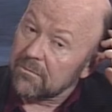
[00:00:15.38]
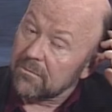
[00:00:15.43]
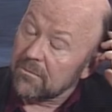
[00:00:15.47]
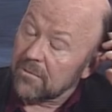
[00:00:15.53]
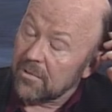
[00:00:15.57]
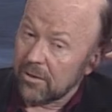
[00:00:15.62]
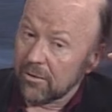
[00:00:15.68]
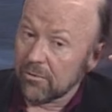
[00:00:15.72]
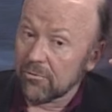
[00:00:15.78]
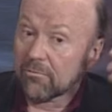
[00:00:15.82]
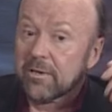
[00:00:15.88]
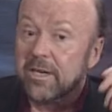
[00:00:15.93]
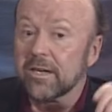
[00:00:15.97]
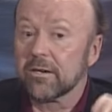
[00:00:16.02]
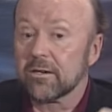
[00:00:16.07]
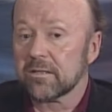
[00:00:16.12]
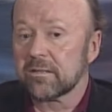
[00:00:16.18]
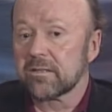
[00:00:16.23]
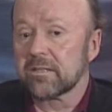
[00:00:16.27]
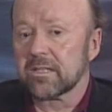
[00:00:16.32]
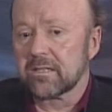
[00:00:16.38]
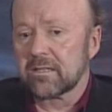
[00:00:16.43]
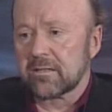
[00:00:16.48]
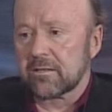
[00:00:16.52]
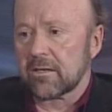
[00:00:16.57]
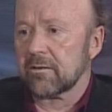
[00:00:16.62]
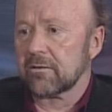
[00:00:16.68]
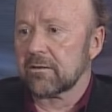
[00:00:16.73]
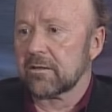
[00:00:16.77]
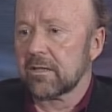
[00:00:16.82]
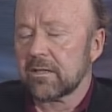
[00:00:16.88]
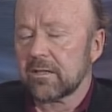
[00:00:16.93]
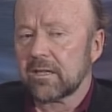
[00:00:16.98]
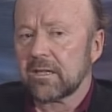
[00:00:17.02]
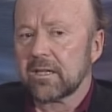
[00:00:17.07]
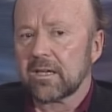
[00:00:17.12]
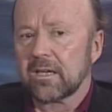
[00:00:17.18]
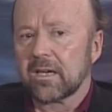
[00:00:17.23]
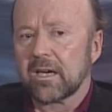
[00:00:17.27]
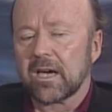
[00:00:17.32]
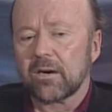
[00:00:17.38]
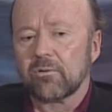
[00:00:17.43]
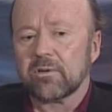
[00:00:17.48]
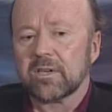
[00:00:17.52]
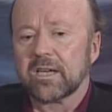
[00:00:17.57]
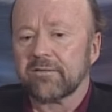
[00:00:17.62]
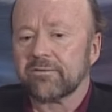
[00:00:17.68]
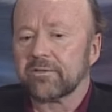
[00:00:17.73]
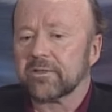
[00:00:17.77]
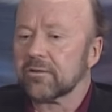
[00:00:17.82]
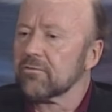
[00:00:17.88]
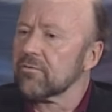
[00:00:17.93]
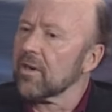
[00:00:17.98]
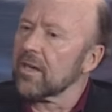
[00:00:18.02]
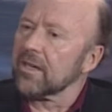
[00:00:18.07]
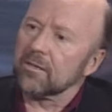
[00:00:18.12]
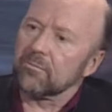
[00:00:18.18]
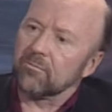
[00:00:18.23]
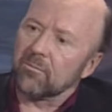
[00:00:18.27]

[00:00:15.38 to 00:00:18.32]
career is concerned, I would have to credit